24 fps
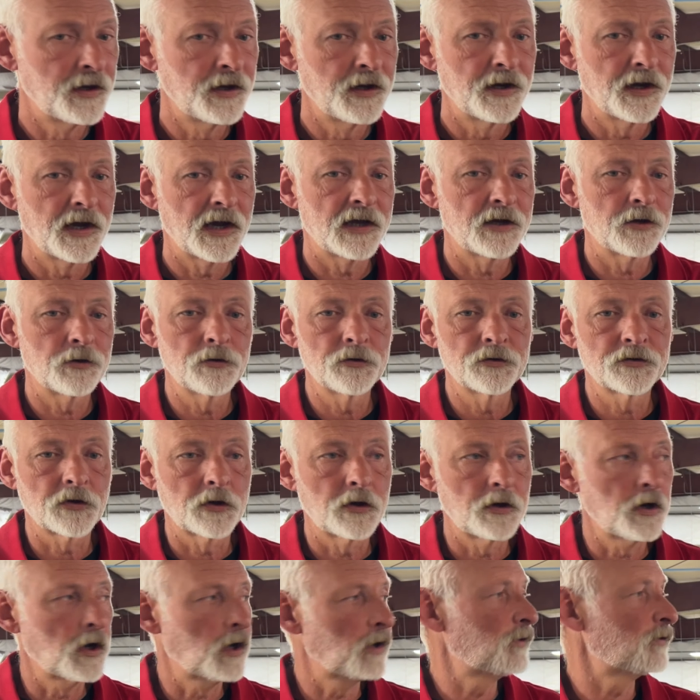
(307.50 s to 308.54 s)
And there's
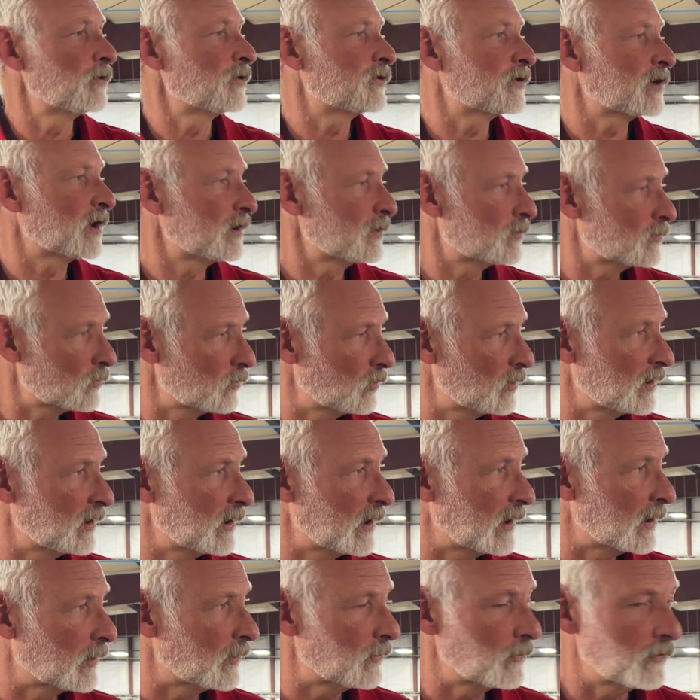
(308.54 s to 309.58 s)
another sensor in
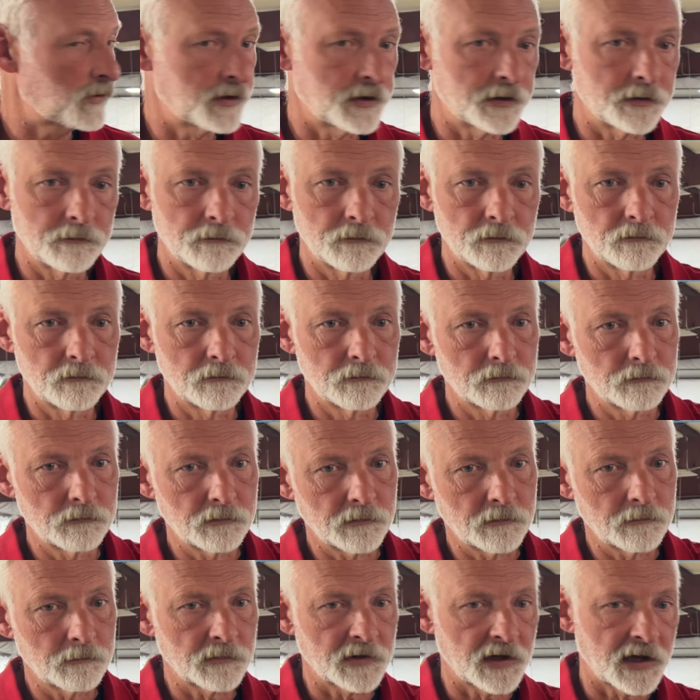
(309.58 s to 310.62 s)
there that
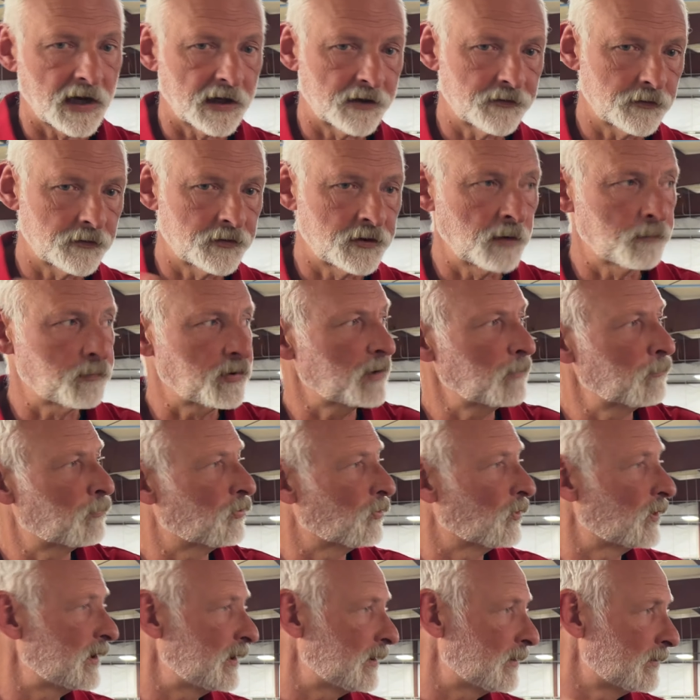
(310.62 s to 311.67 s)
has a tipping
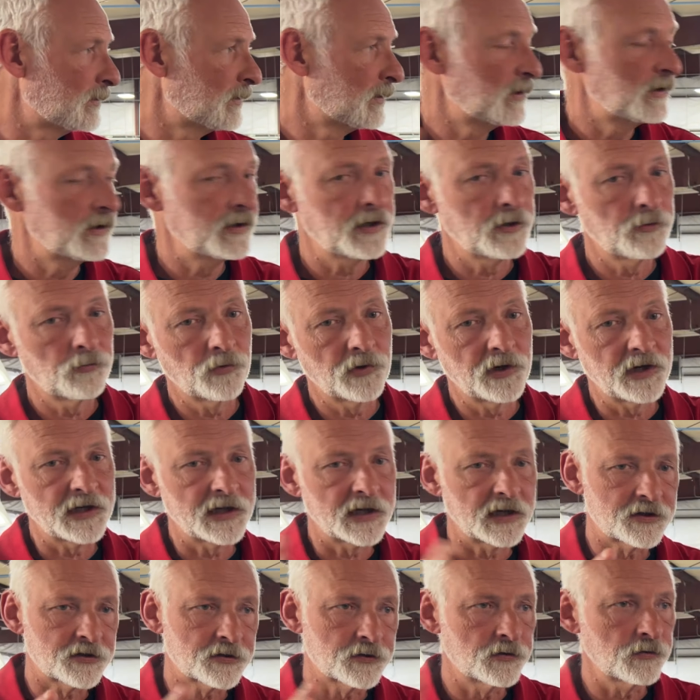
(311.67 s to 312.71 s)
point, and when it
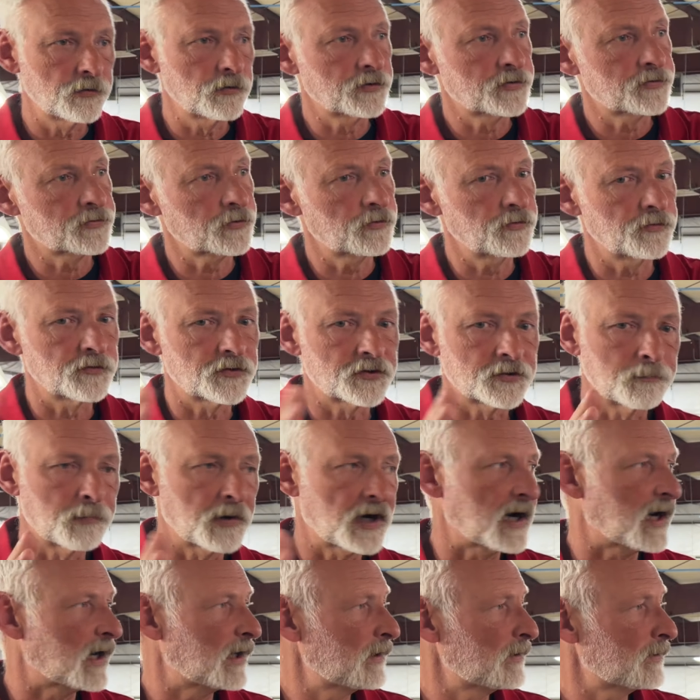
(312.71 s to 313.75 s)
gets to a certain
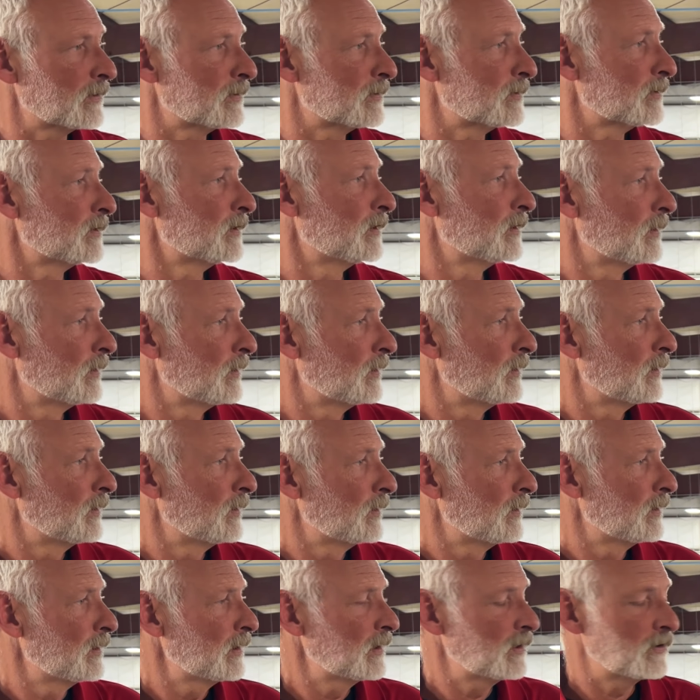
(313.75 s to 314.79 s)
spot,
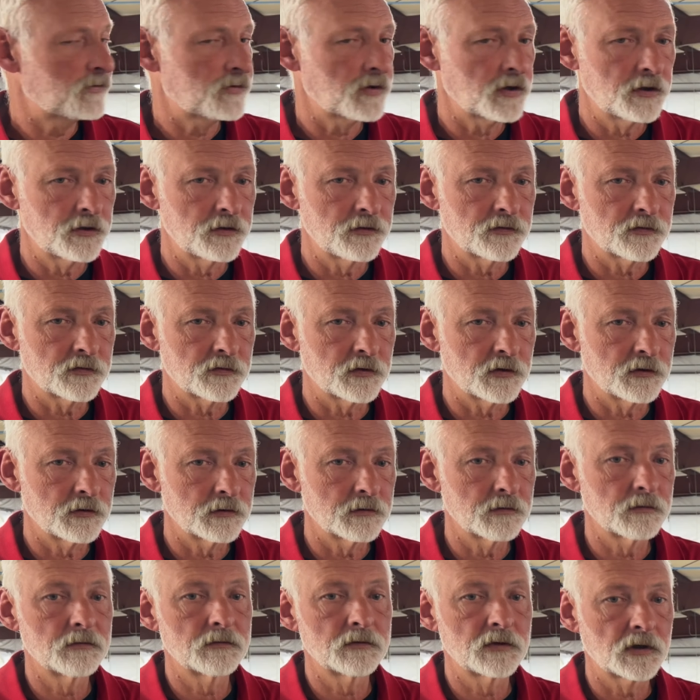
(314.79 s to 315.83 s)
it says
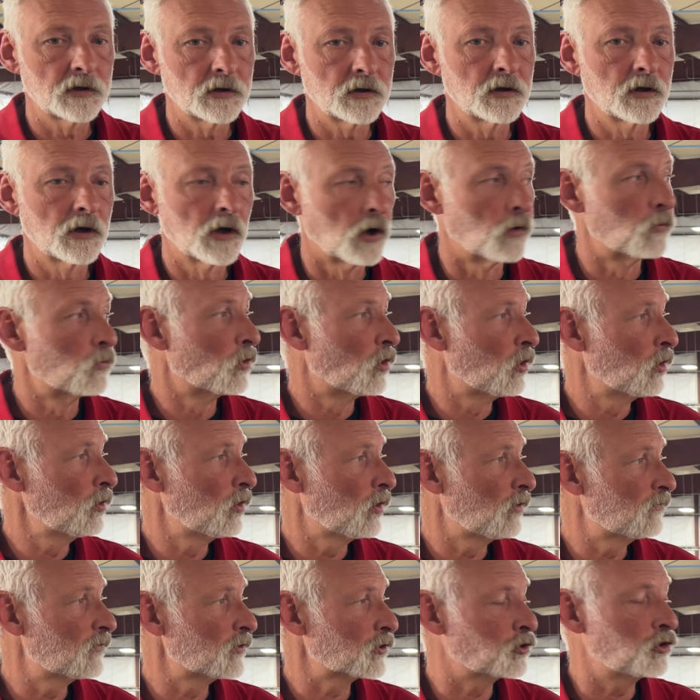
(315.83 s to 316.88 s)
a
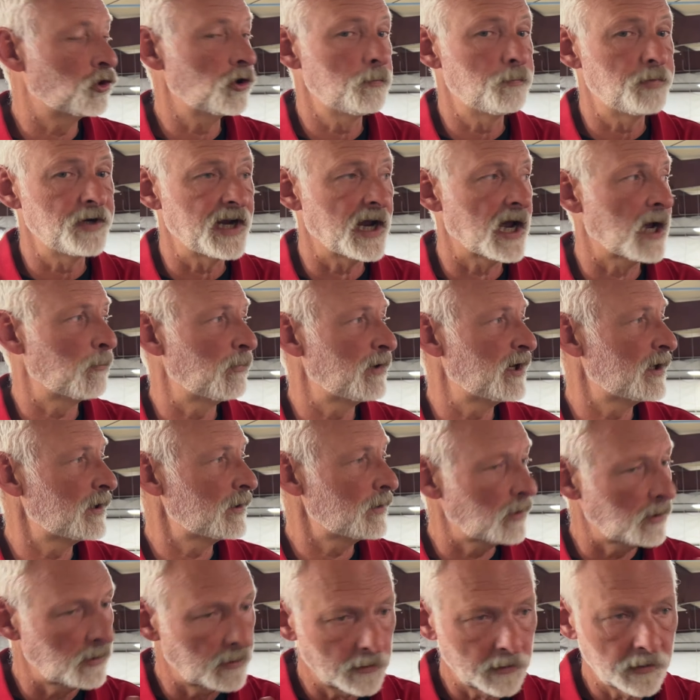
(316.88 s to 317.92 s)
rollover could be imminent,
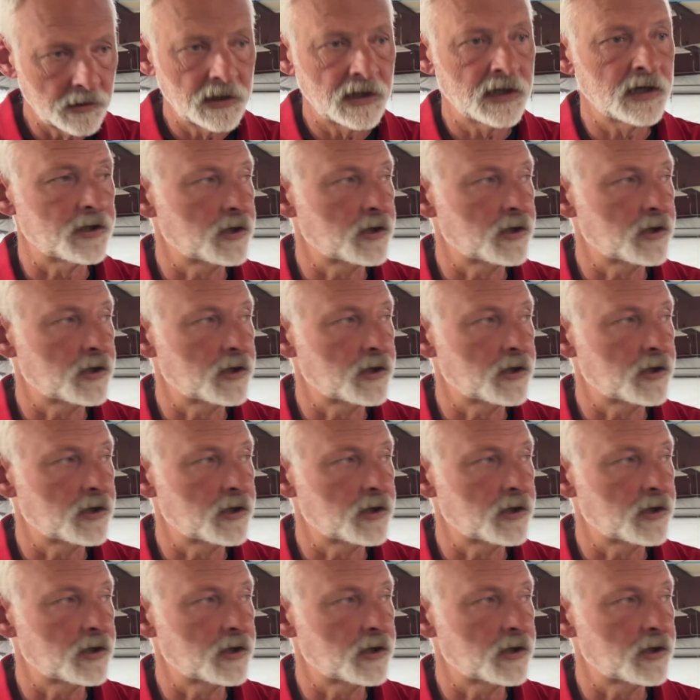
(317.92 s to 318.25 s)
hit the